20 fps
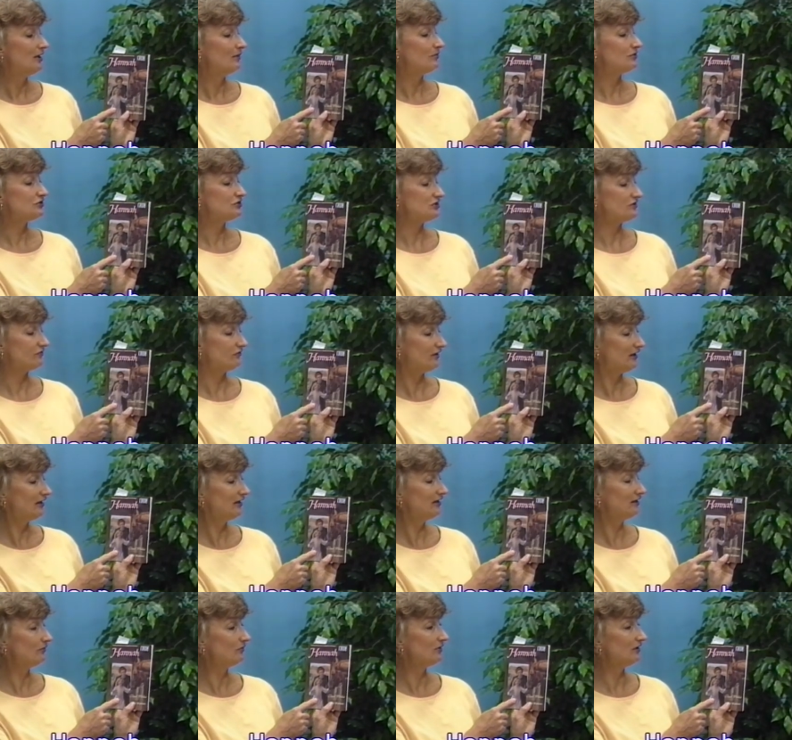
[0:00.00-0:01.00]
But she
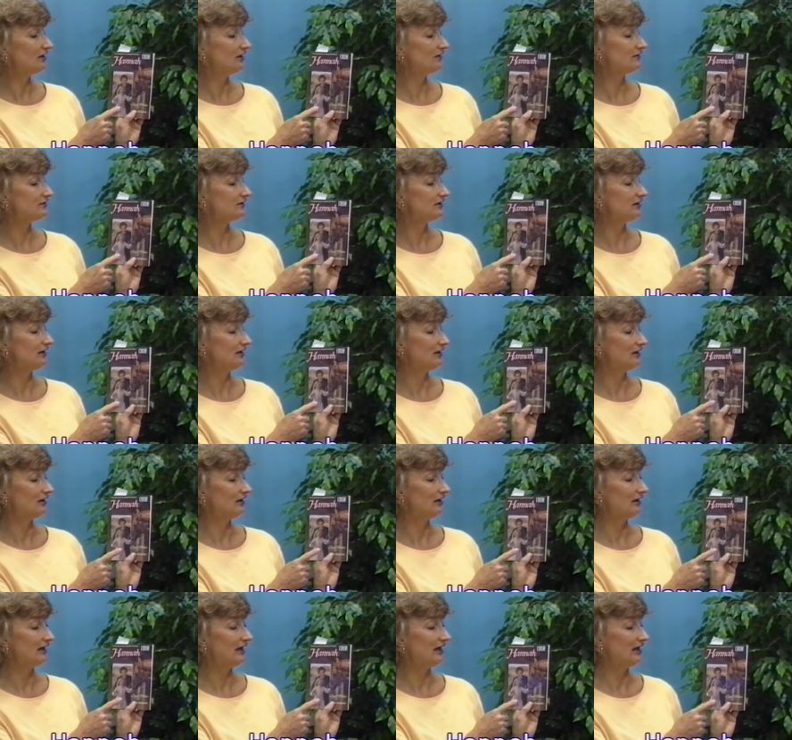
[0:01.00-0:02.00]
finally relented and
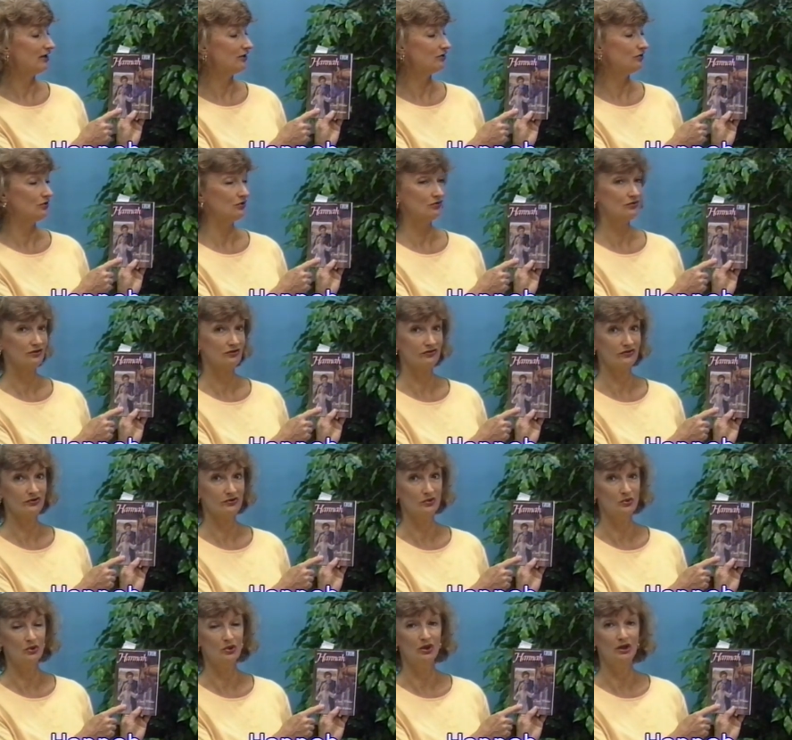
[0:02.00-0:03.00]
let Hannah go to
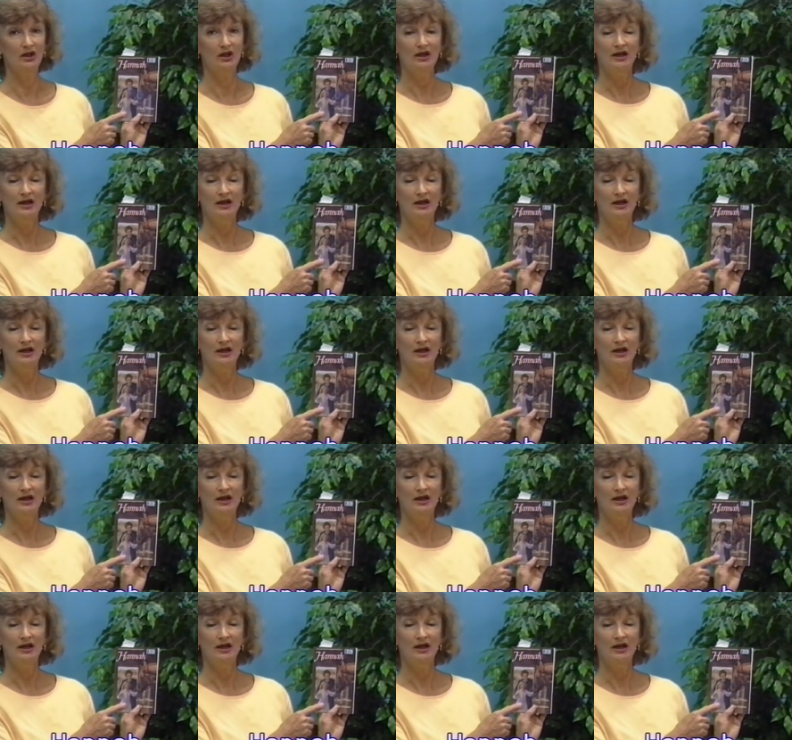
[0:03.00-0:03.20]
school.